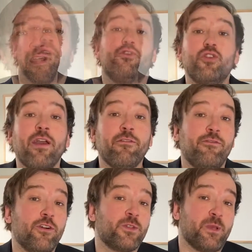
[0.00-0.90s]
The driving
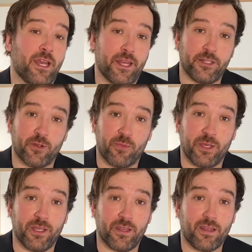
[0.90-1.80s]
force behind
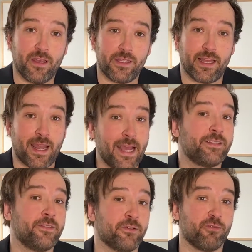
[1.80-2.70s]
HRP is that
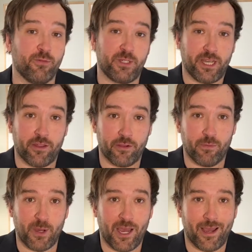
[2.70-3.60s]
assets are grouped
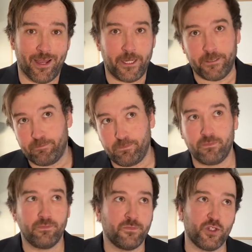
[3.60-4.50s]
together by,
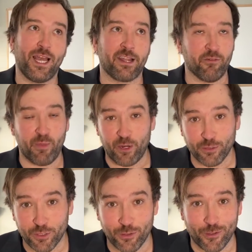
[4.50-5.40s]
for lack of a better
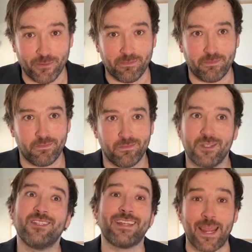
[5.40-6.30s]
term,
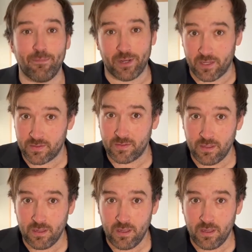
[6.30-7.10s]
sameness.